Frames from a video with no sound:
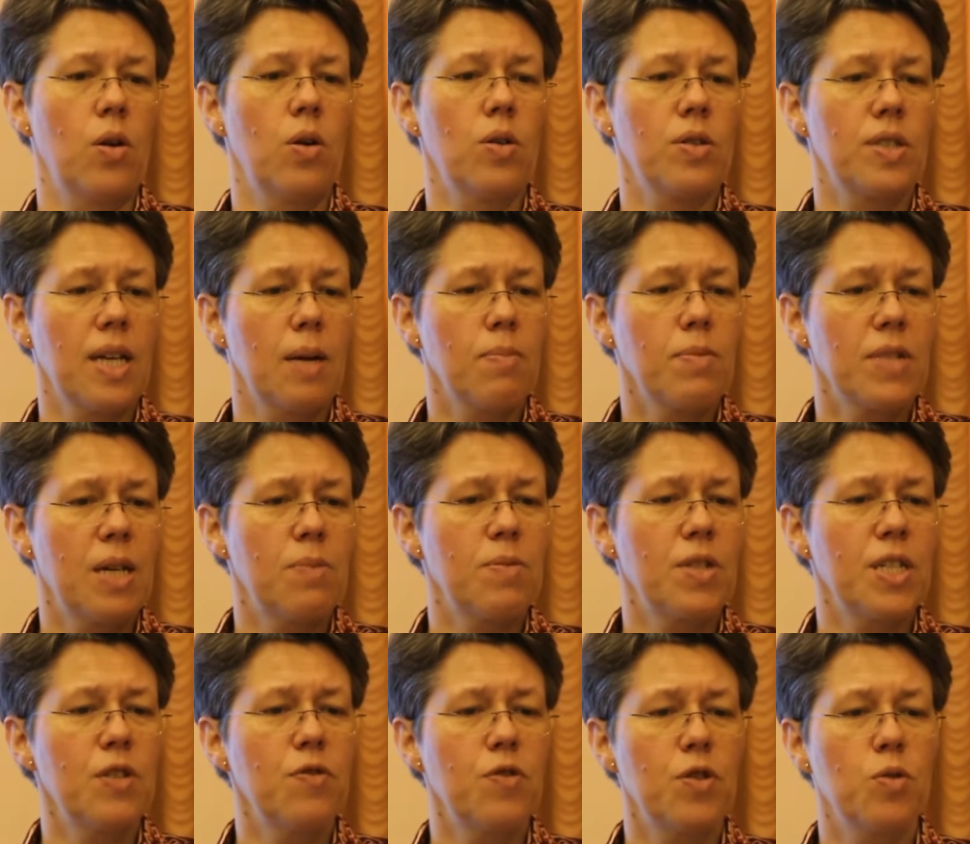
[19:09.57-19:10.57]
Or
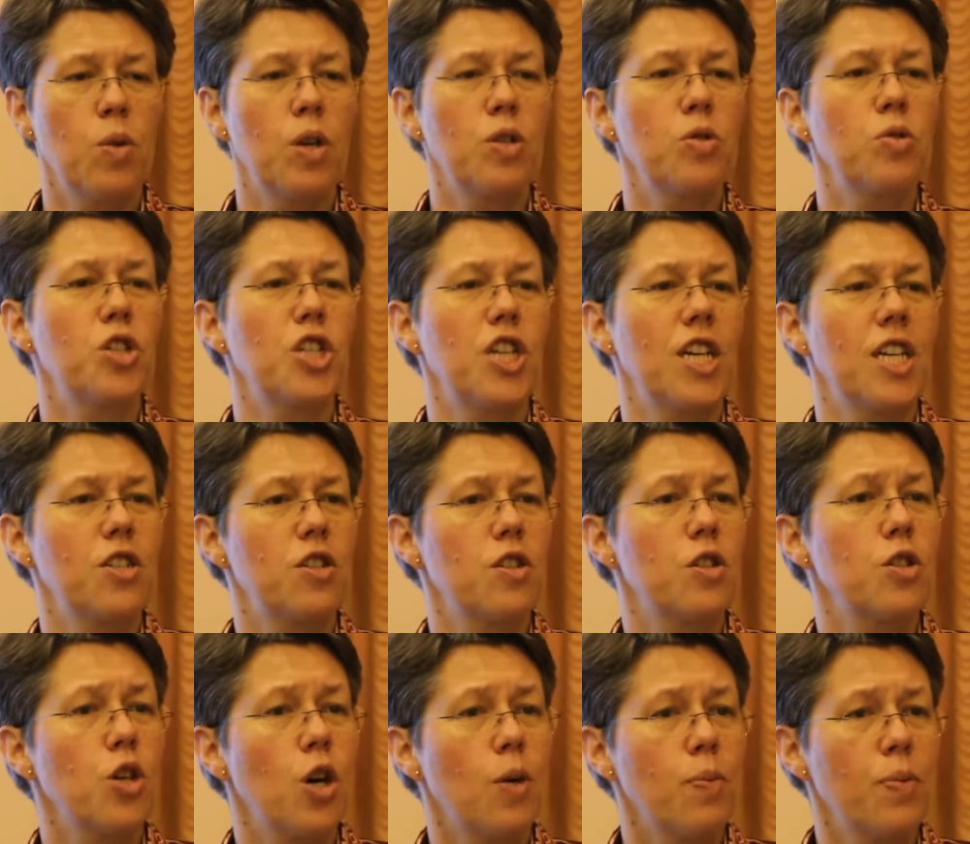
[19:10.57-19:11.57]
sometimes if you want to change
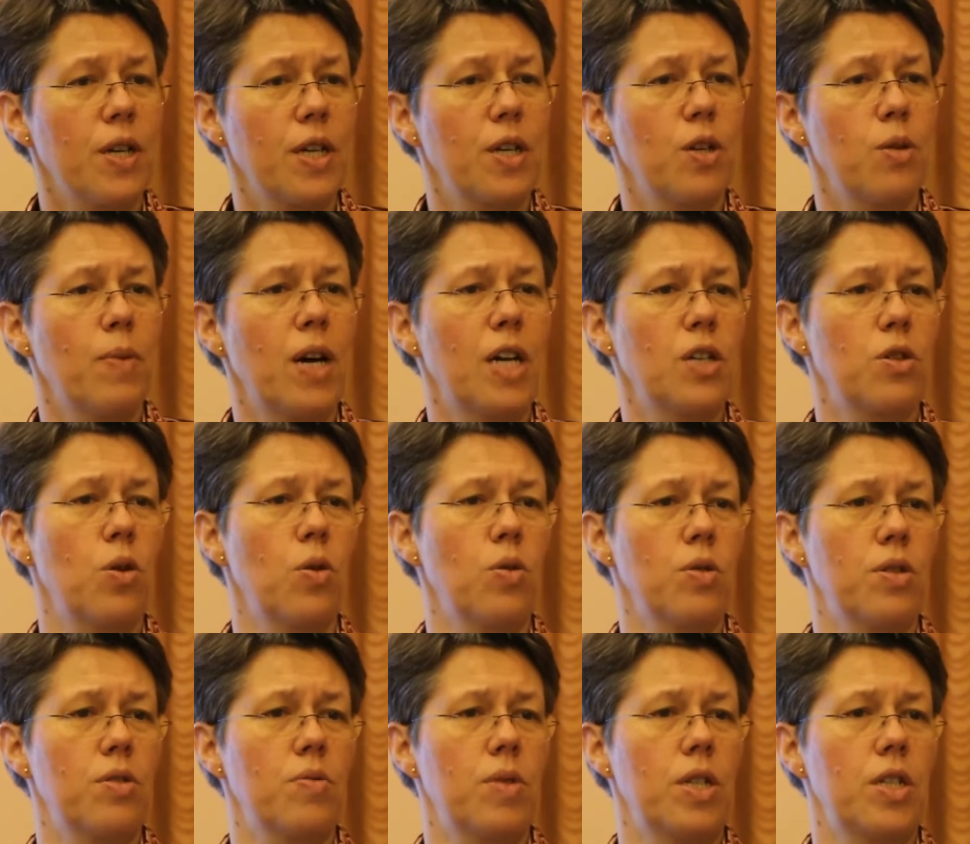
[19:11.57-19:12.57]
the topic, you might
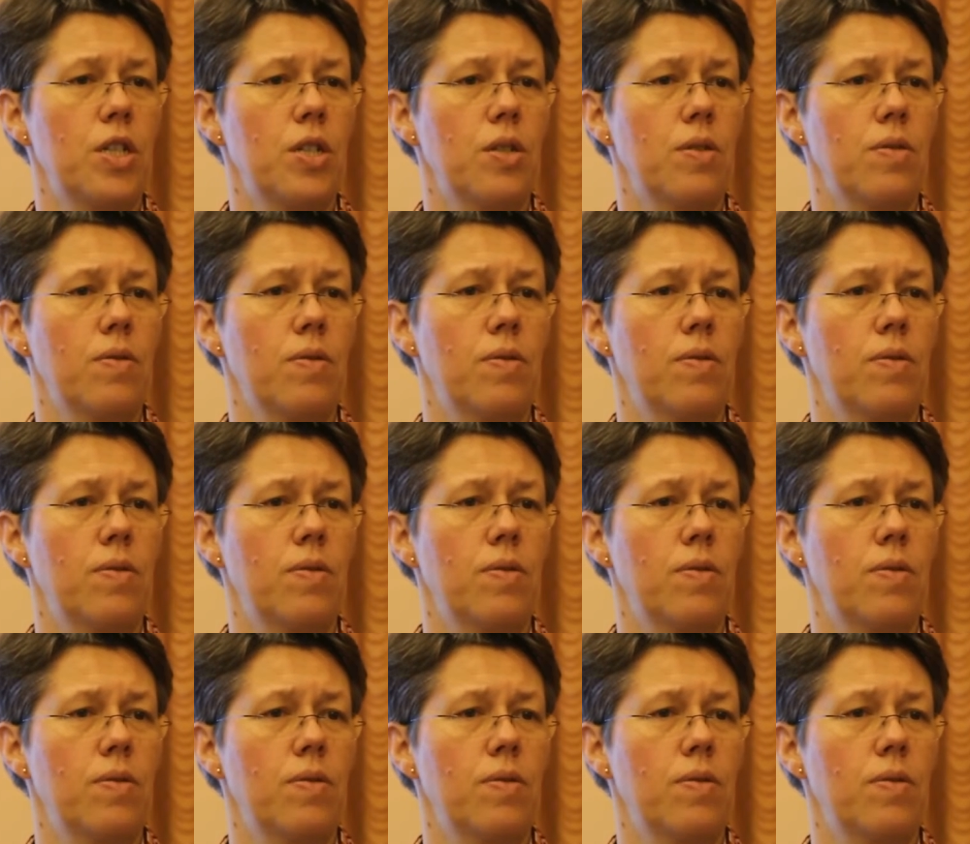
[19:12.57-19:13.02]
code switch.